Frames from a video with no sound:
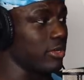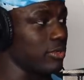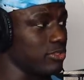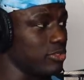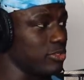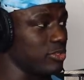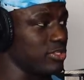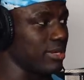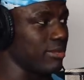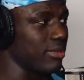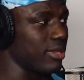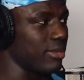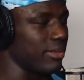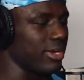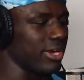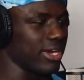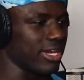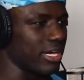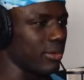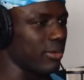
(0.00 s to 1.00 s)
know he was a two time
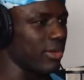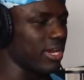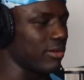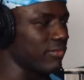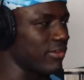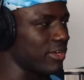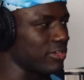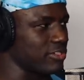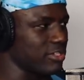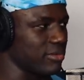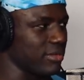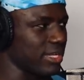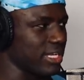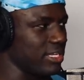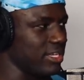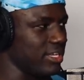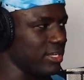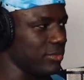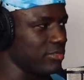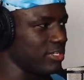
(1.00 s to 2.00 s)
All-American. I went out and wrestled him like
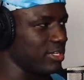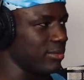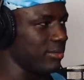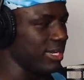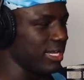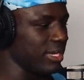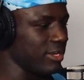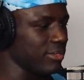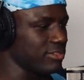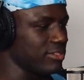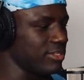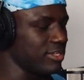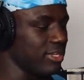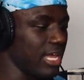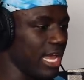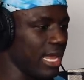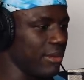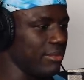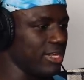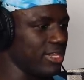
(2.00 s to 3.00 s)
he was anybody else.
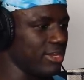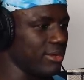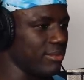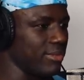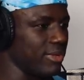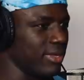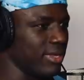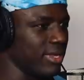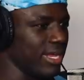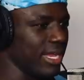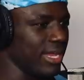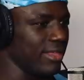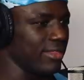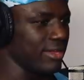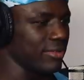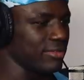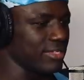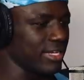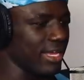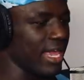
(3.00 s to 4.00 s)
I beat him. And
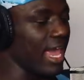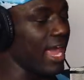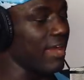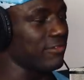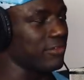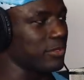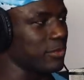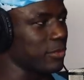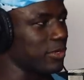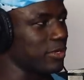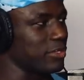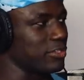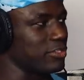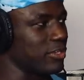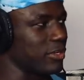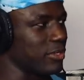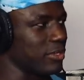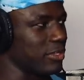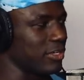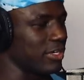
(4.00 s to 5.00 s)
then I was like, afterwards,
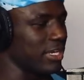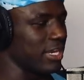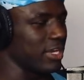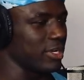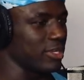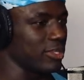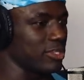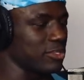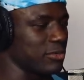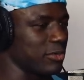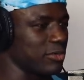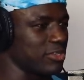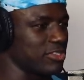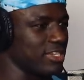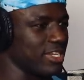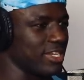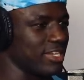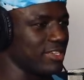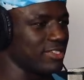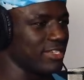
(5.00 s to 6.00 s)
you know, you learn how good this
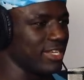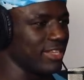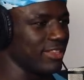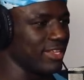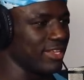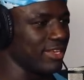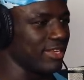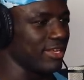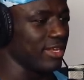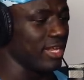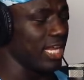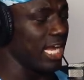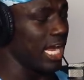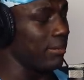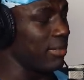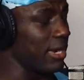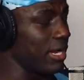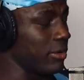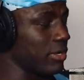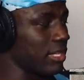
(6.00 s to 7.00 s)
person is. And then I
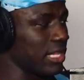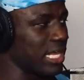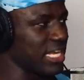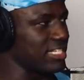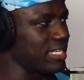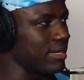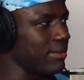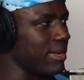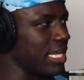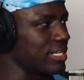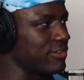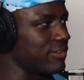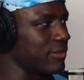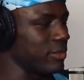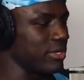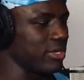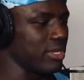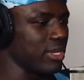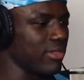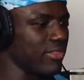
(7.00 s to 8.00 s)
probably would have lost that match if I
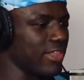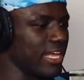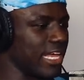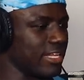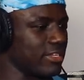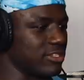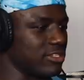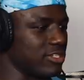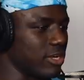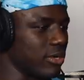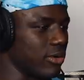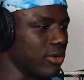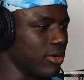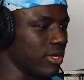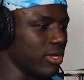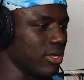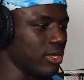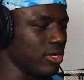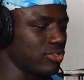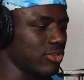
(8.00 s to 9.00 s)
would have known that. And so
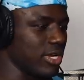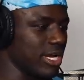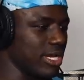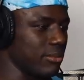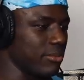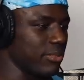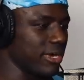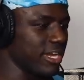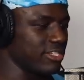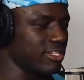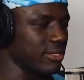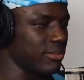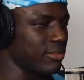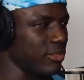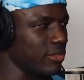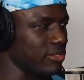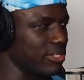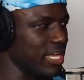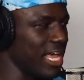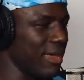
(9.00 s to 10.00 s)
trying to break some
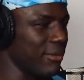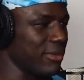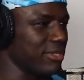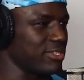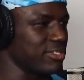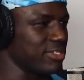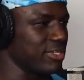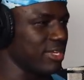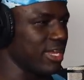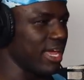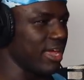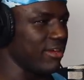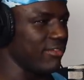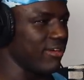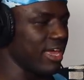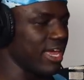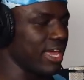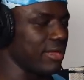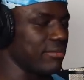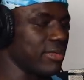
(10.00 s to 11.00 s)
of those habits I've
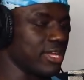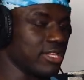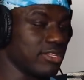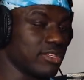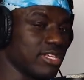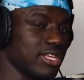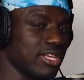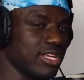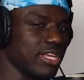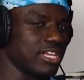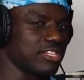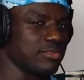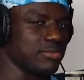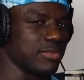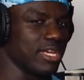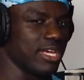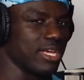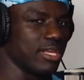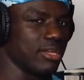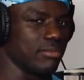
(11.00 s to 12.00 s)
had mentally has
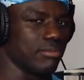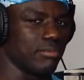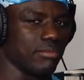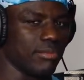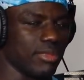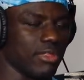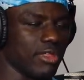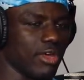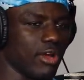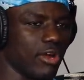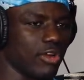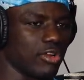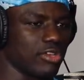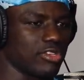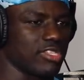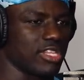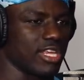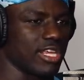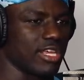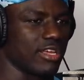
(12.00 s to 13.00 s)
been the
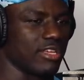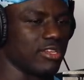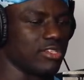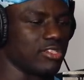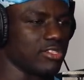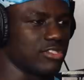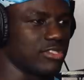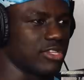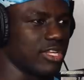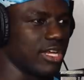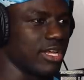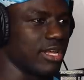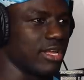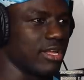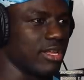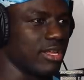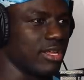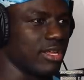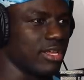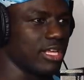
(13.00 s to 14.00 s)
hardest thing. And just, uh,
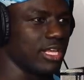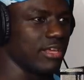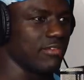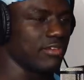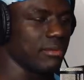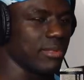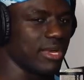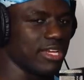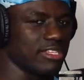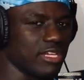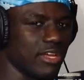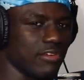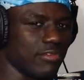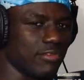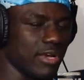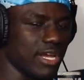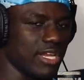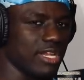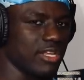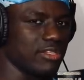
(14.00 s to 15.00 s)
giving myself
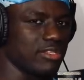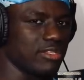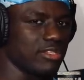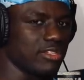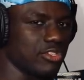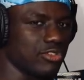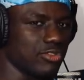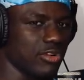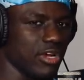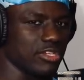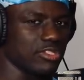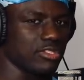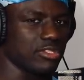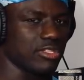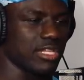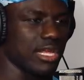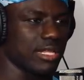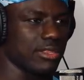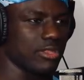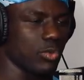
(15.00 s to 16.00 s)
credit to
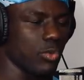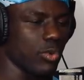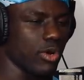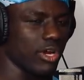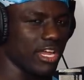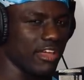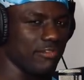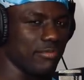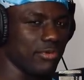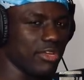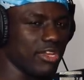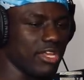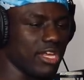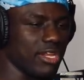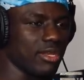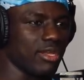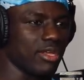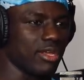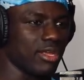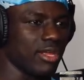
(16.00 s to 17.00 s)
trust that the work I've put
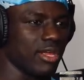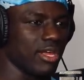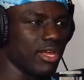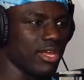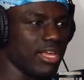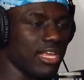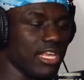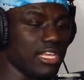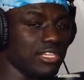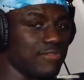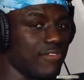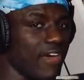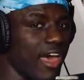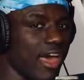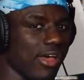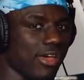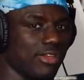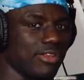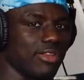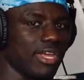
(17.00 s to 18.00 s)
in is
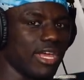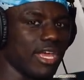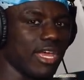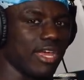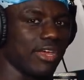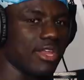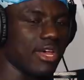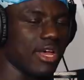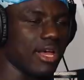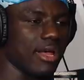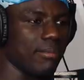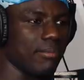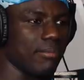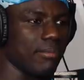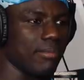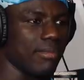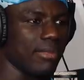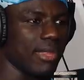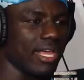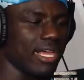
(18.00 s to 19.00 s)
valid. And, um,
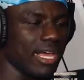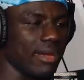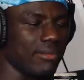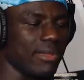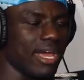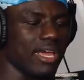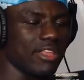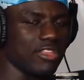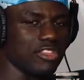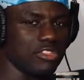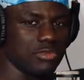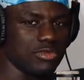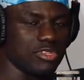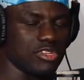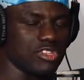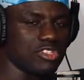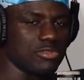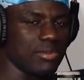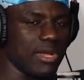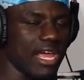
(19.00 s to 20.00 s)
like I'm not in these
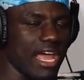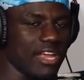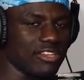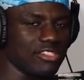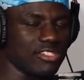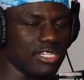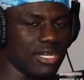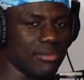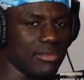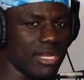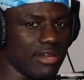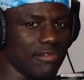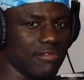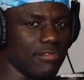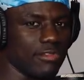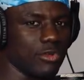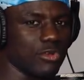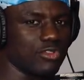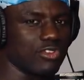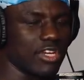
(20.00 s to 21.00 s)
positions by accident. I'm not a
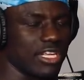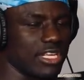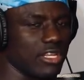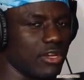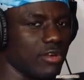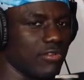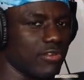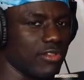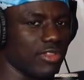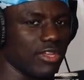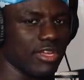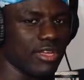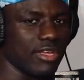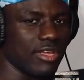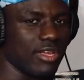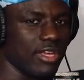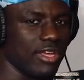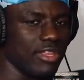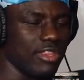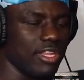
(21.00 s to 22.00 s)
fluke trying to get over the
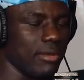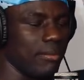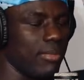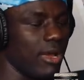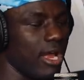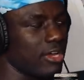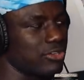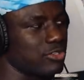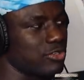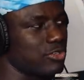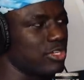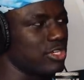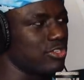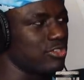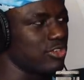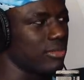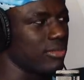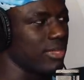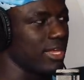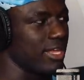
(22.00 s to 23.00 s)
the imposter
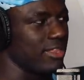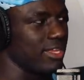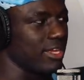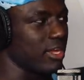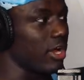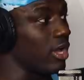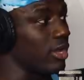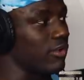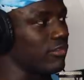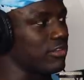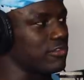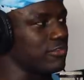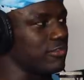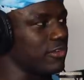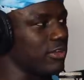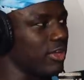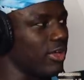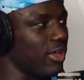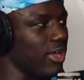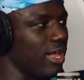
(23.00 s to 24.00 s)
syndrome that I think all of us
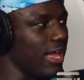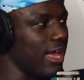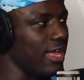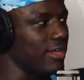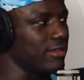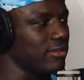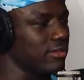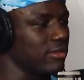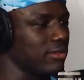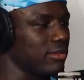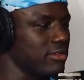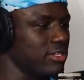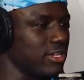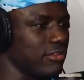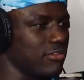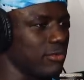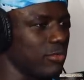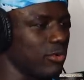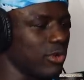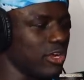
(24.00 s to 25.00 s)
feel at
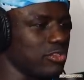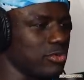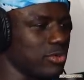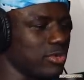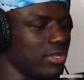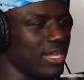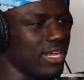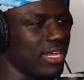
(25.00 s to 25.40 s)
different points where